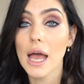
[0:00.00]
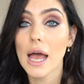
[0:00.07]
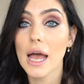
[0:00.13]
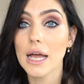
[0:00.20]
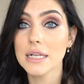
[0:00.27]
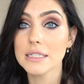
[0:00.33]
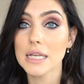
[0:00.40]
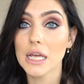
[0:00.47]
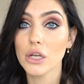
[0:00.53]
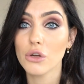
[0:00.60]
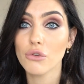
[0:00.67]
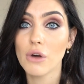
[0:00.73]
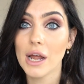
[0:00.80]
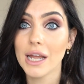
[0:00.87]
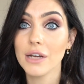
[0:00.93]
and I
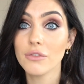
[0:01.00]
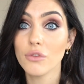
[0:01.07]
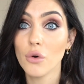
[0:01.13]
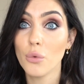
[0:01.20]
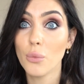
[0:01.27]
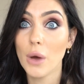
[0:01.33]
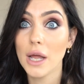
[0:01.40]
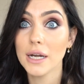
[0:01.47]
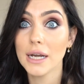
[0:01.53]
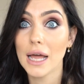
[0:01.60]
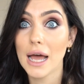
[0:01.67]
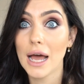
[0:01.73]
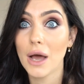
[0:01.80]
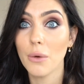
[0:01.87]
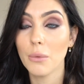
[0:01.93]
cried for 1
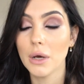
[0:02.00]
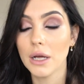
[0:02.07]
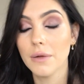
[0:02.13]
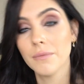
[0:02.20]
hour.